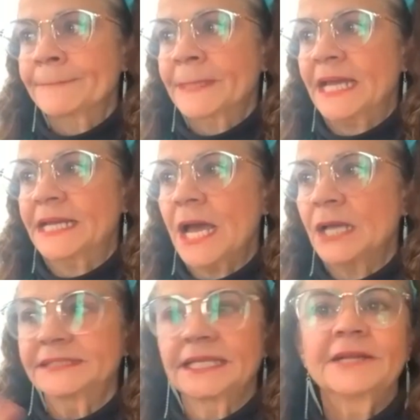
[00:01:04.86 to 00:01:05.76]
And I
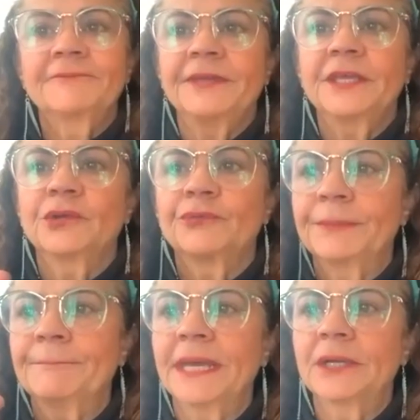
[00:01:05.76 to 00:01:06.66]
started
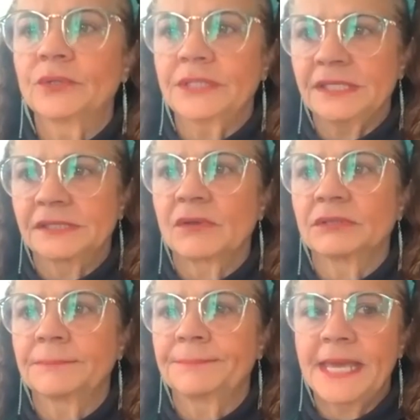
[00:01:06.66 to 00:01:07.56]
figuring melodies on
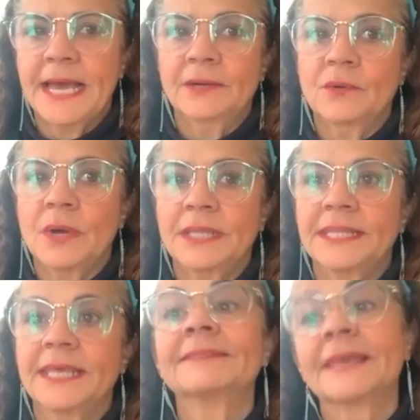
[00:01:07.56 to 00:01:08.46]
the piano, and
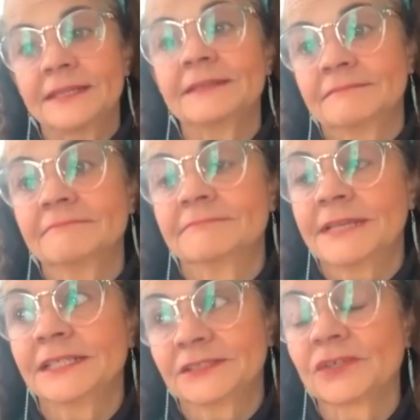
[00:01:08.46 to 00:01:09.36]
then
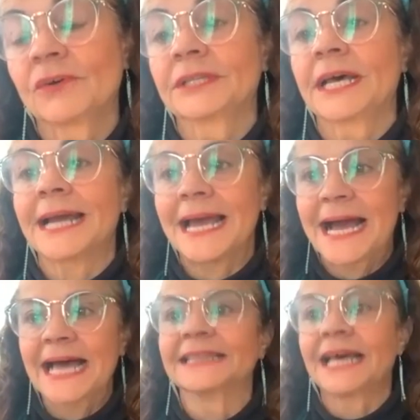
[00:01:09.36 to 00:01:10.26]
they saw that I
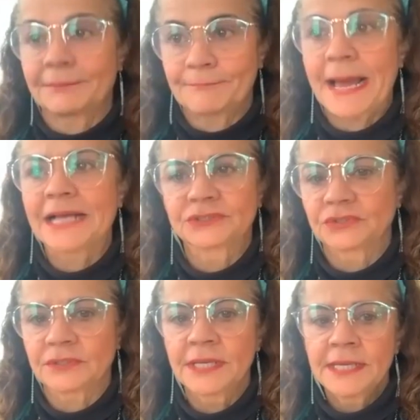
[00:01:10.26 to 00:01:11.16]
had that passion.